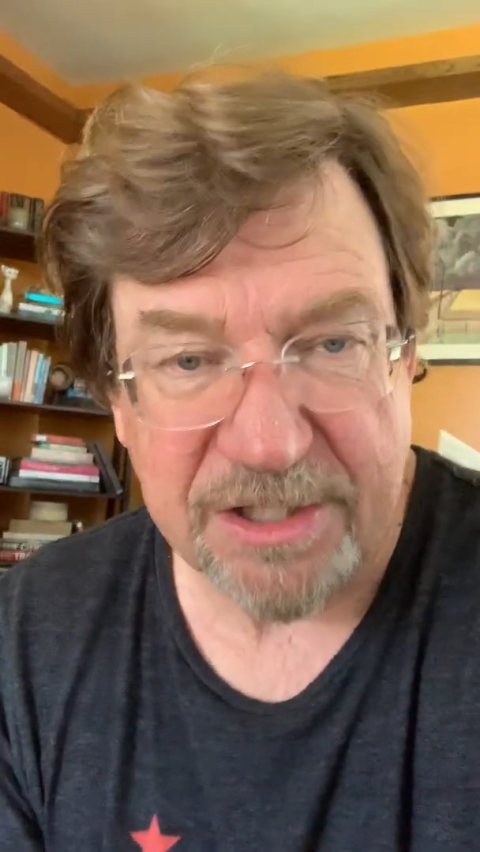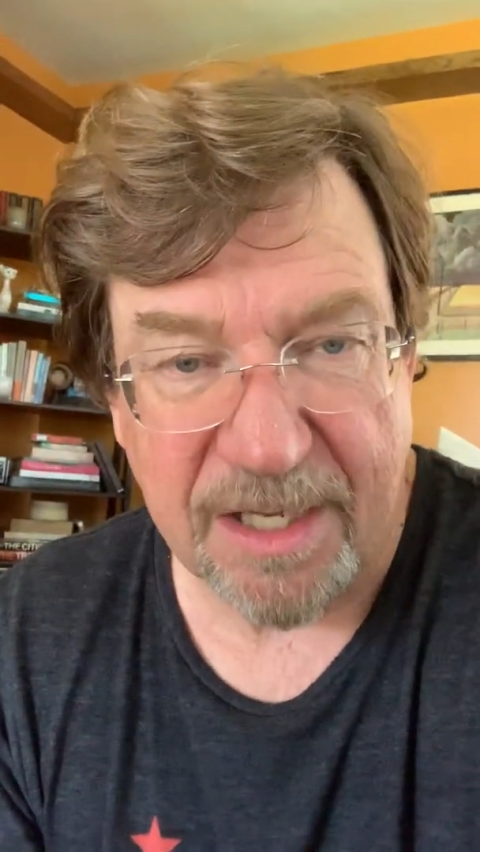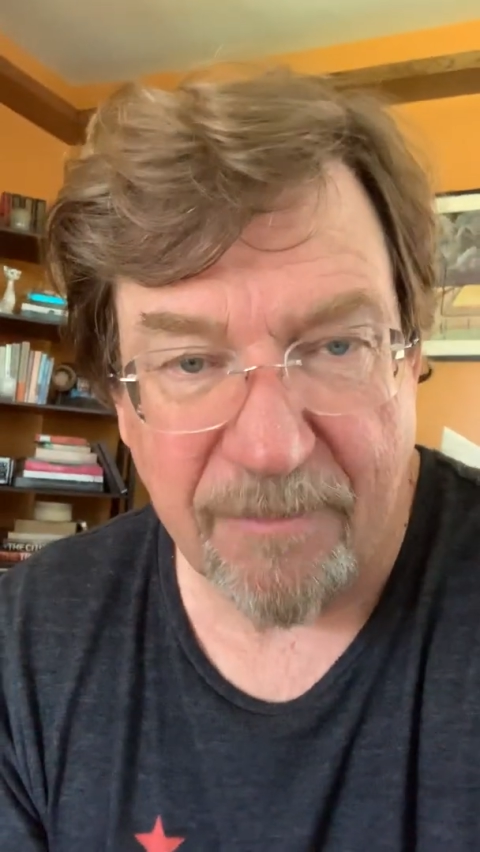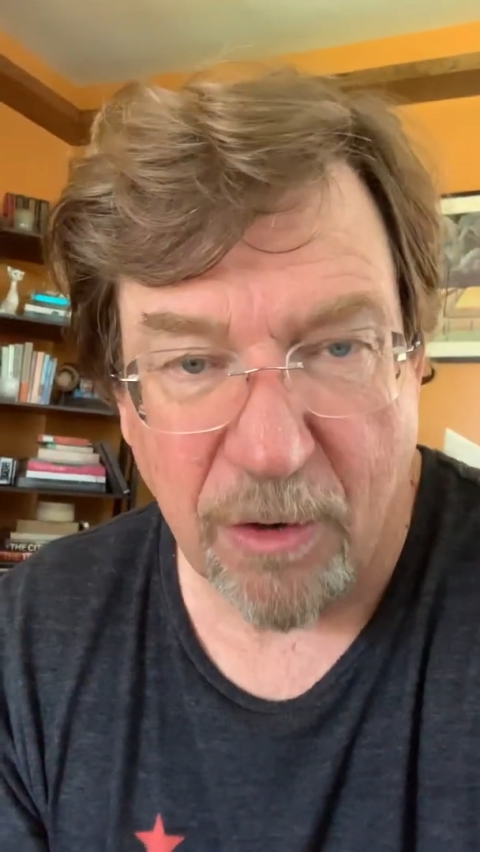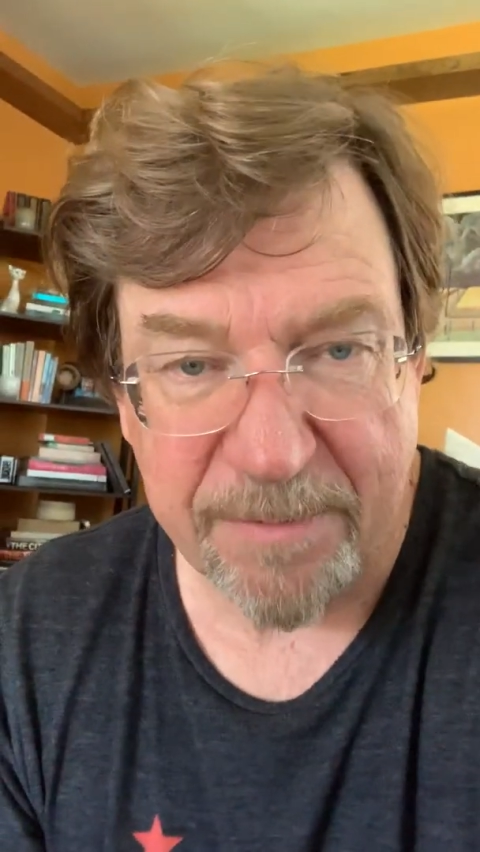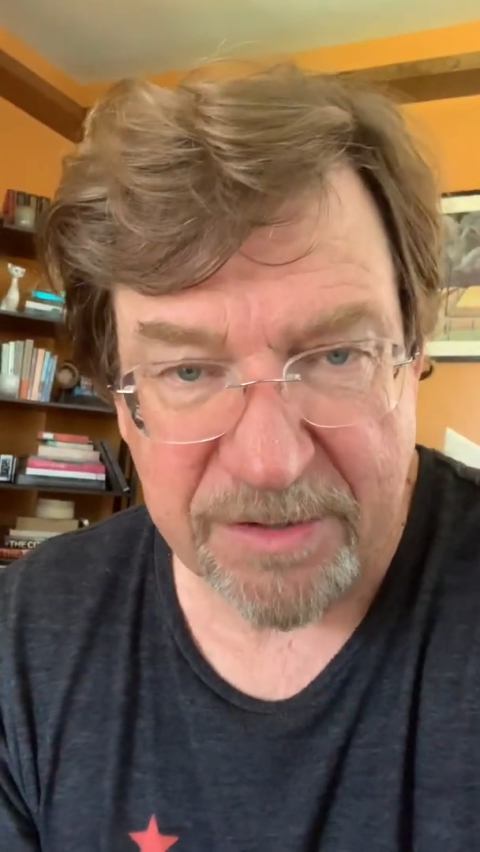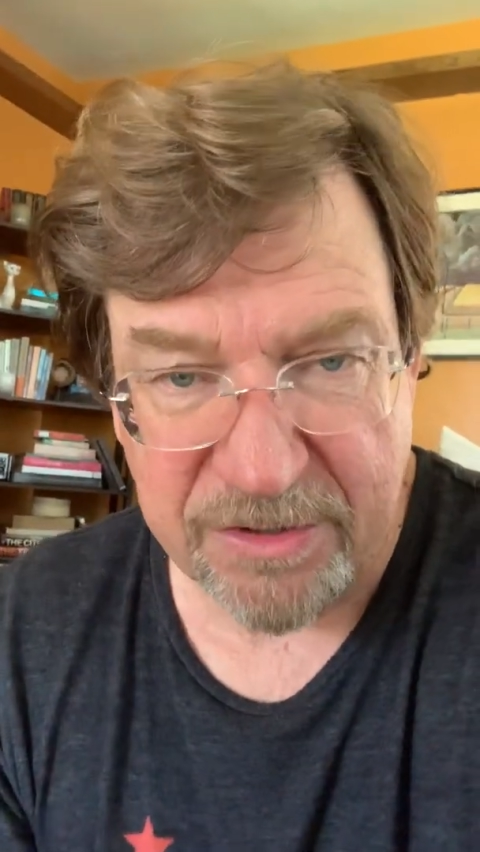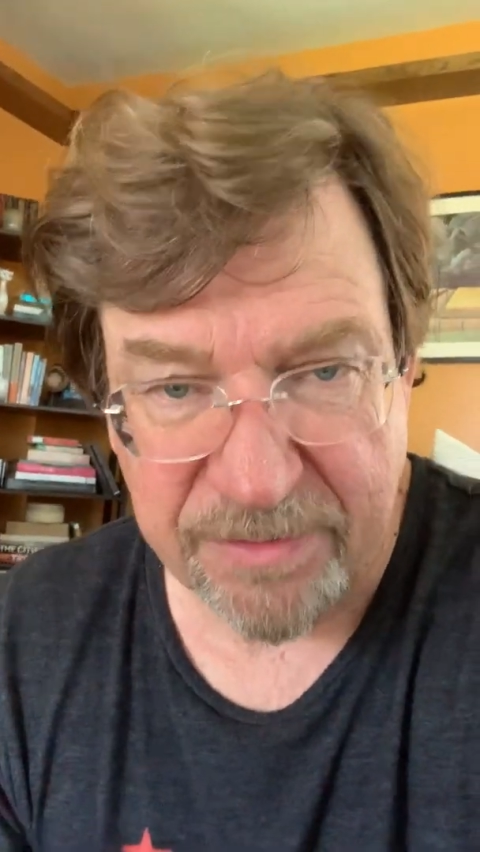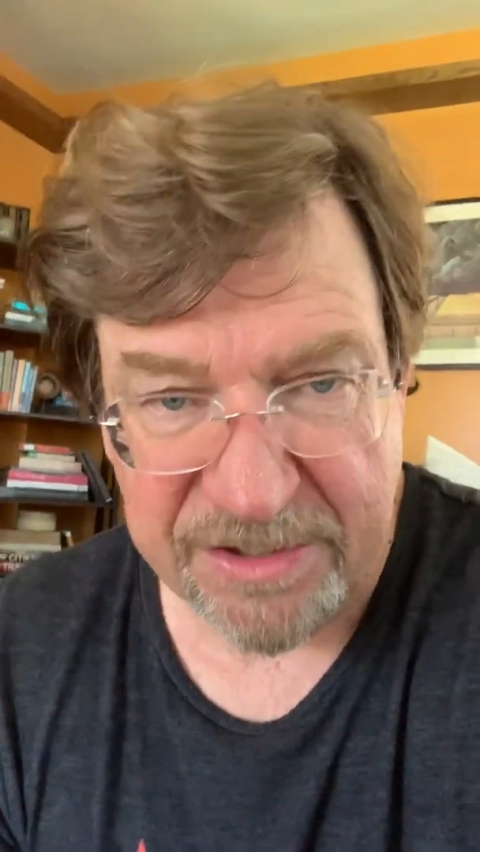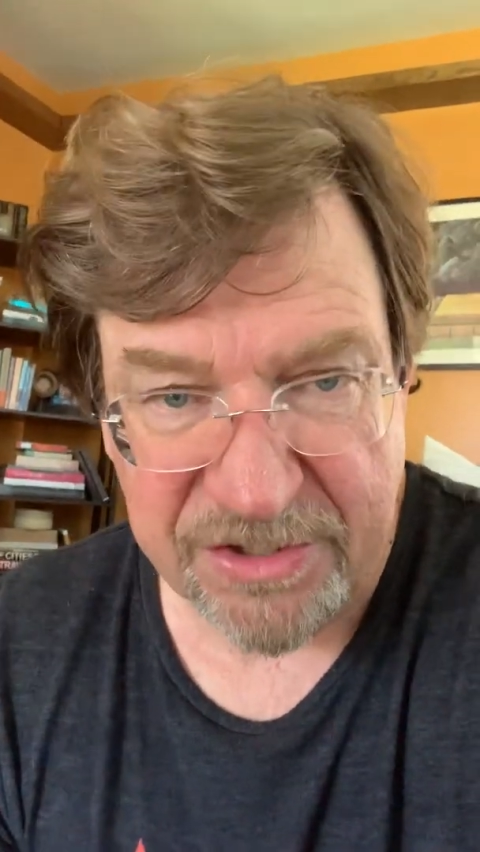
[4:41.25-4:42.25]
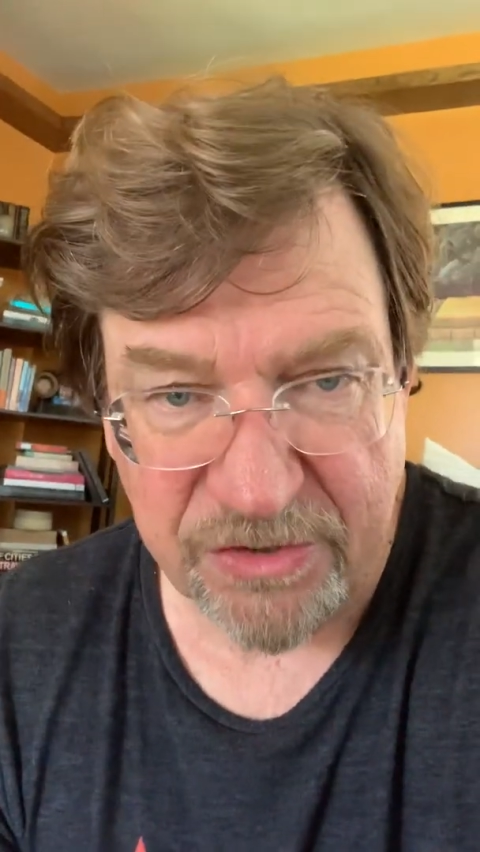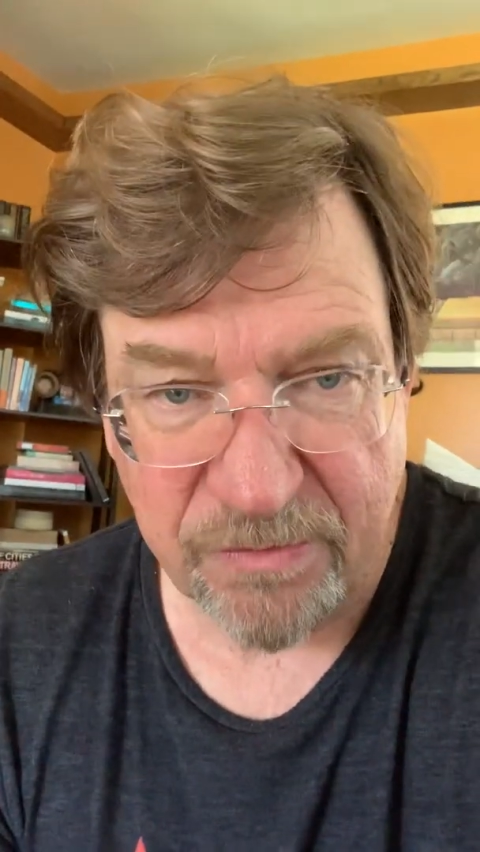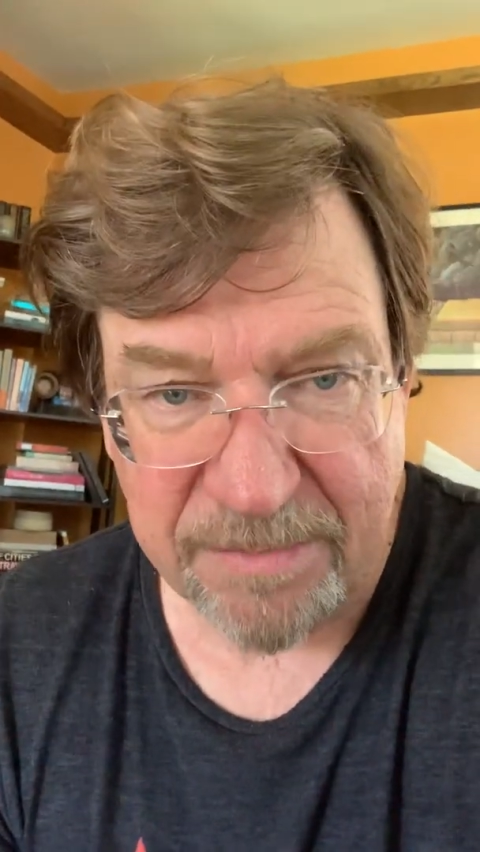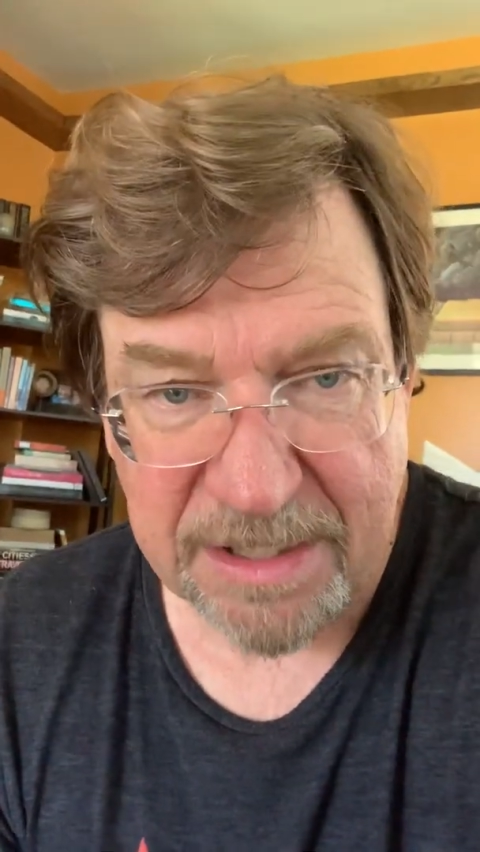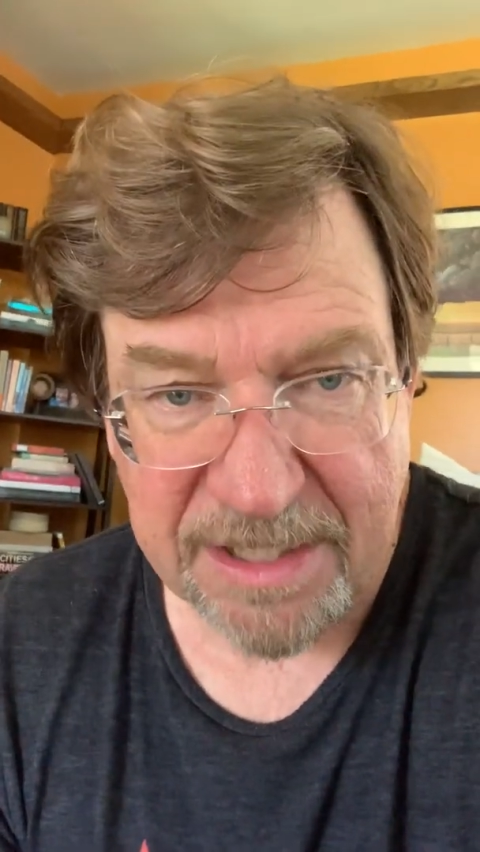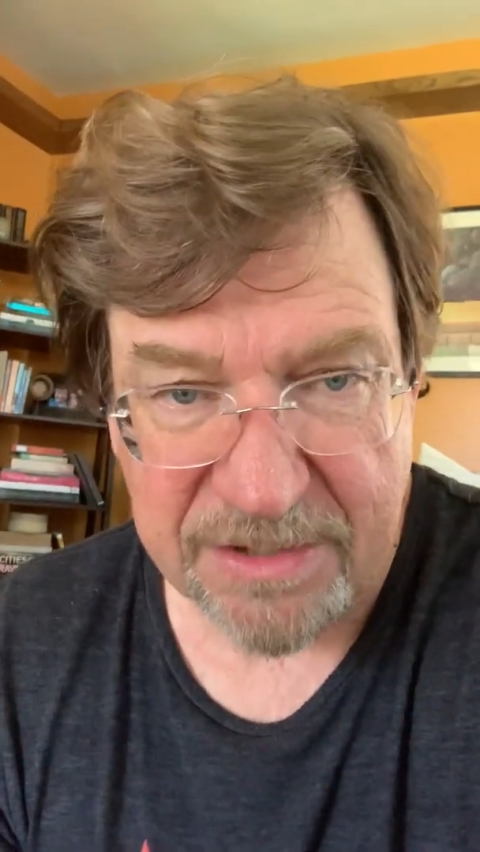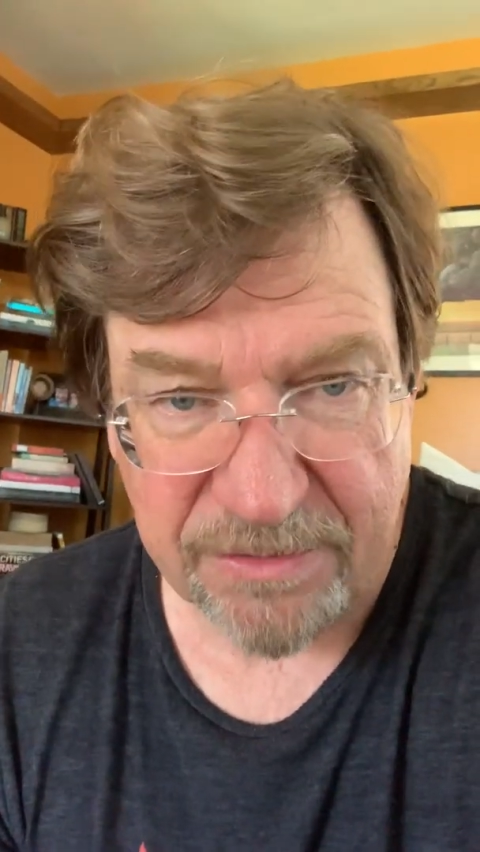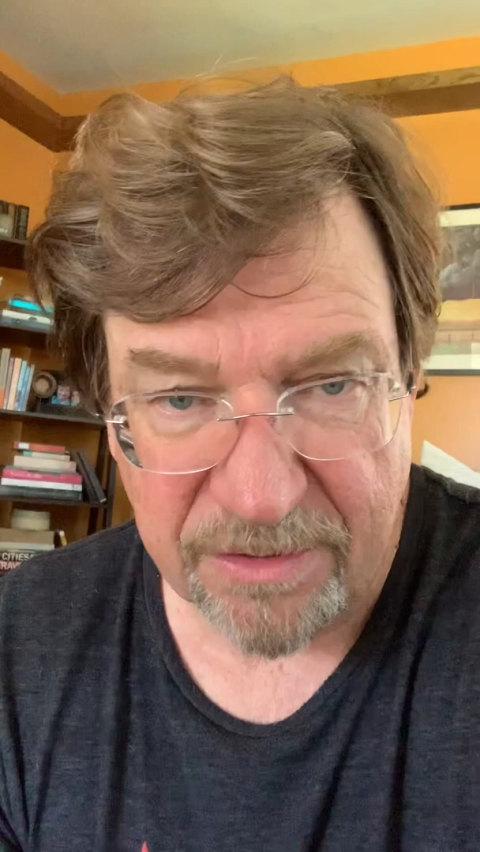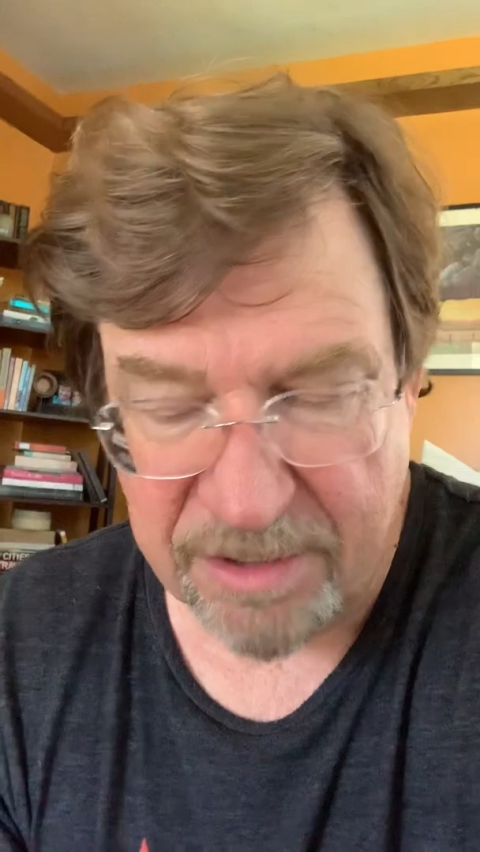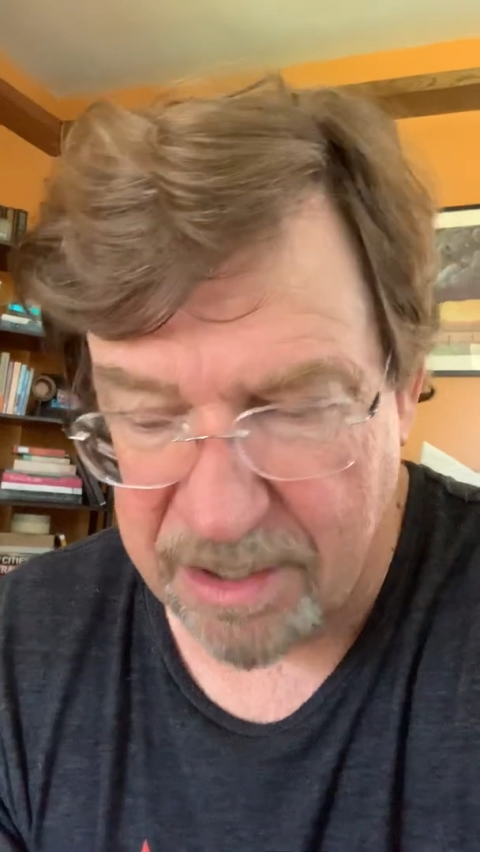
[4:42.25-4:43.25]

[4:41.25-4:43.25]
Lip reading: I'm open to doing Zoom meetings or